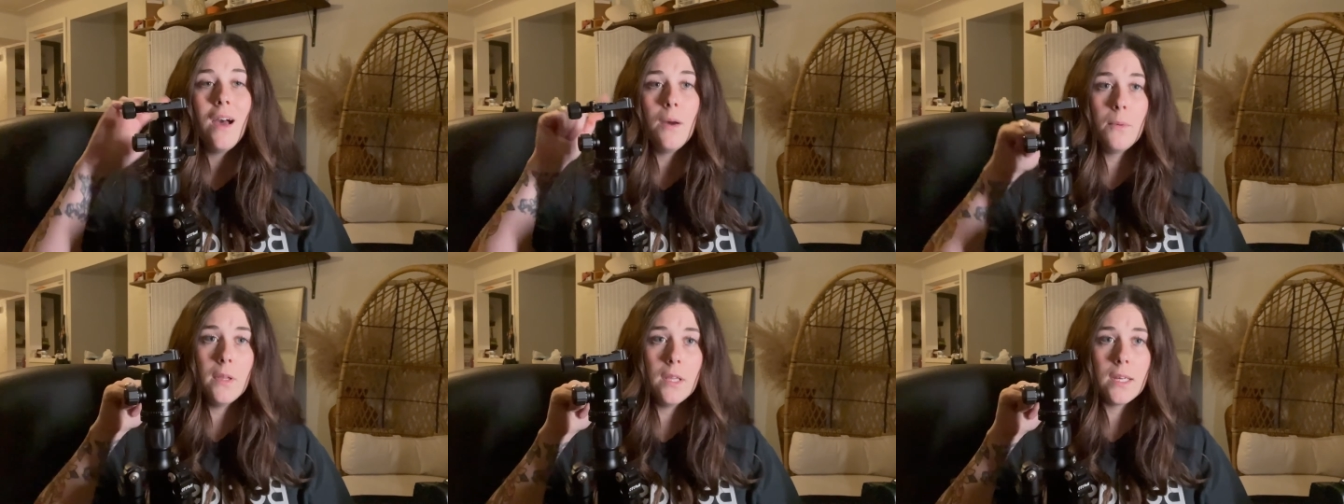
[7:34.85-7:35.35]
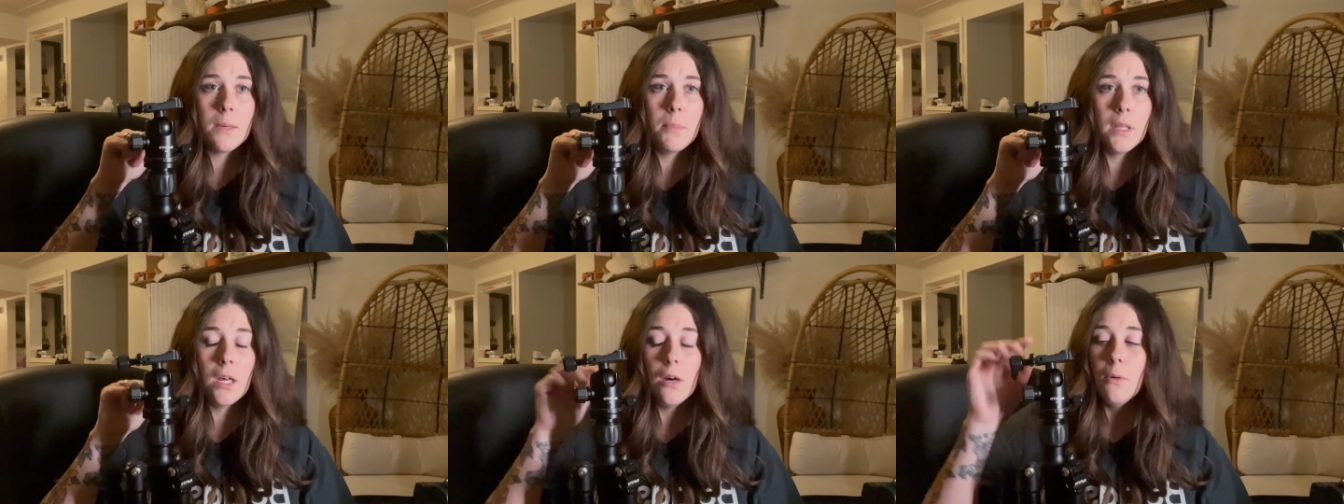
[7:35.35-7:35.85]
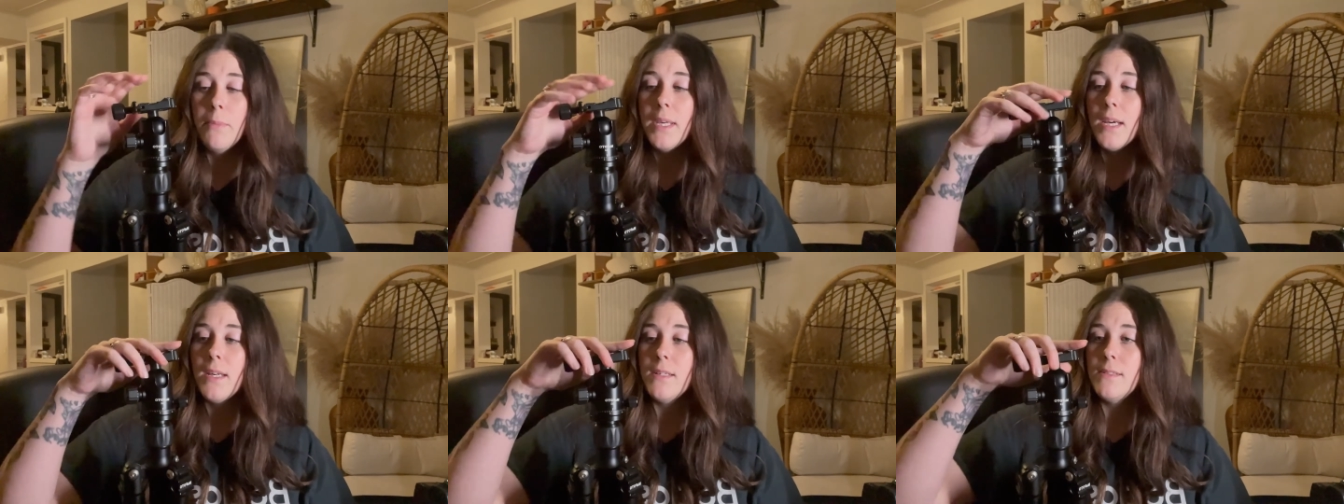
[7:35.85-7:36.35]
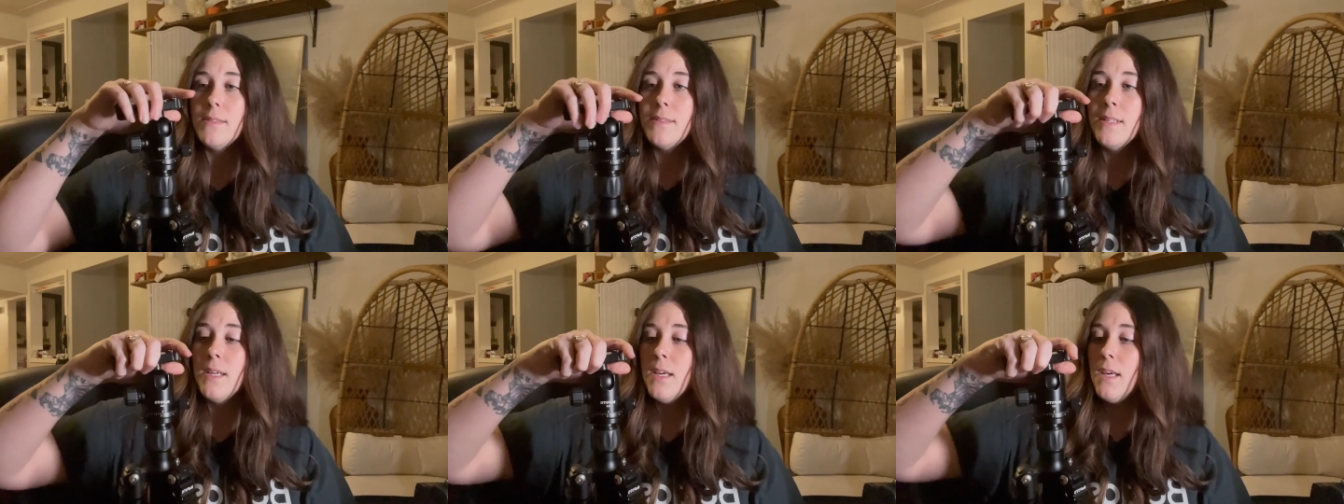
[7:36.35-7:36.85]
I will link it below because
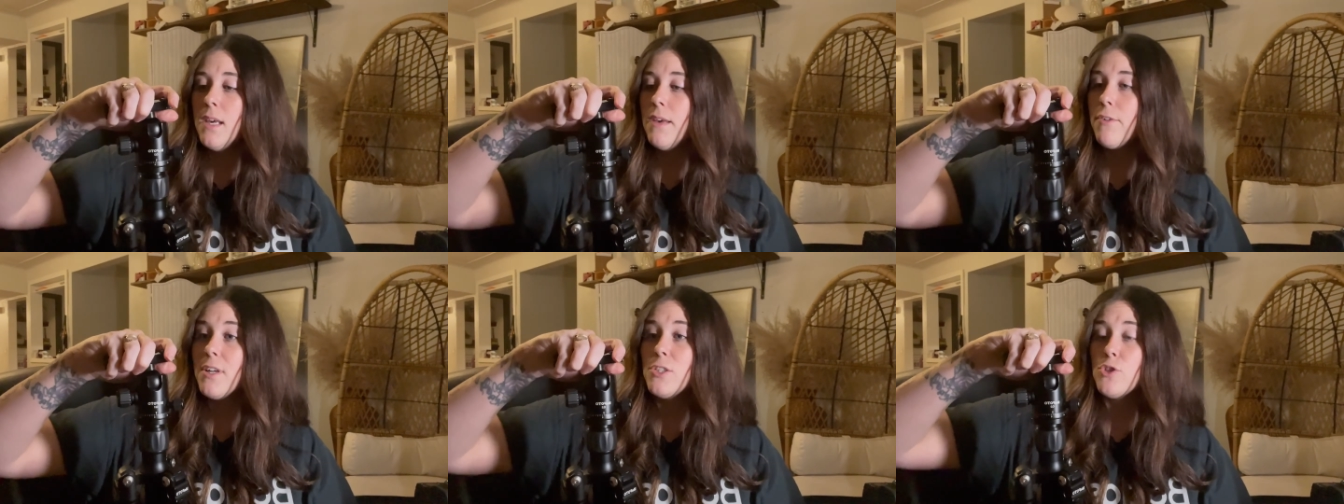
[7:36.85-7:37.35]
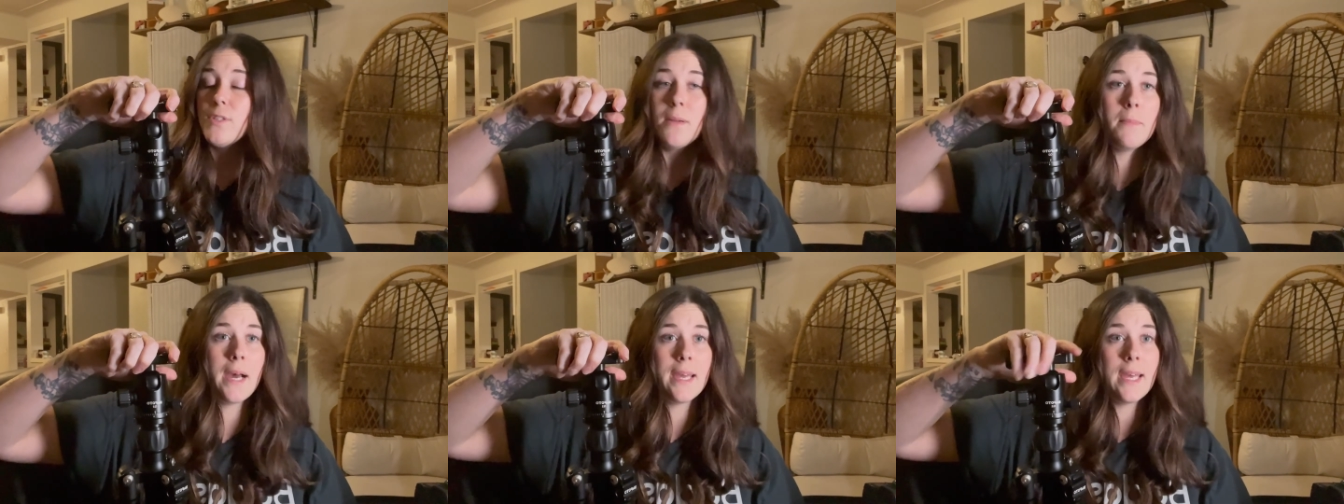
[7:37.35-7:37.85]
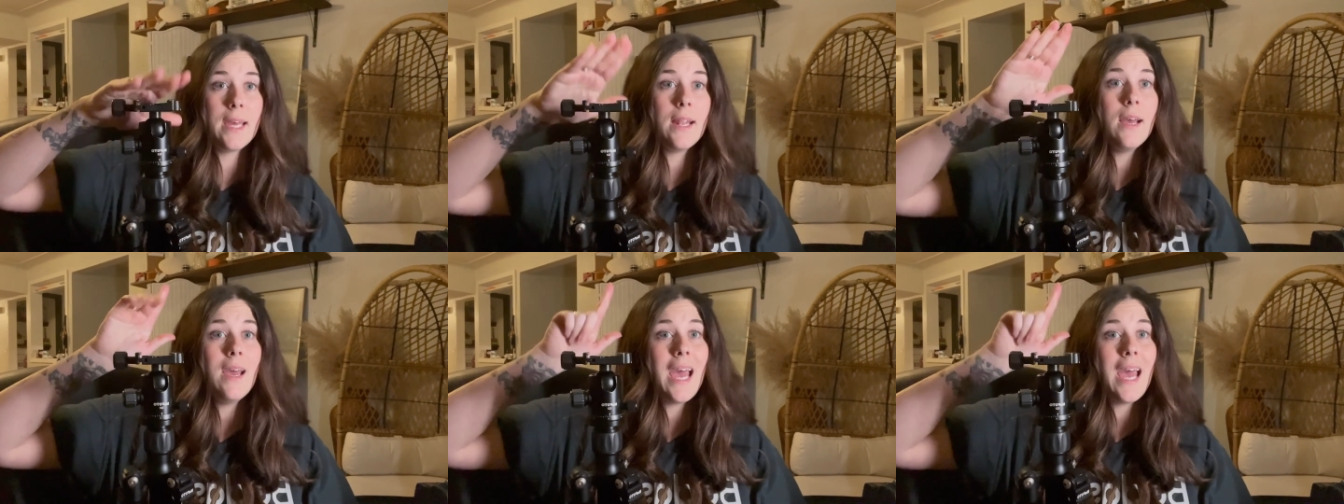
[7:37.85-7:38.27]
if you're interested in buying it.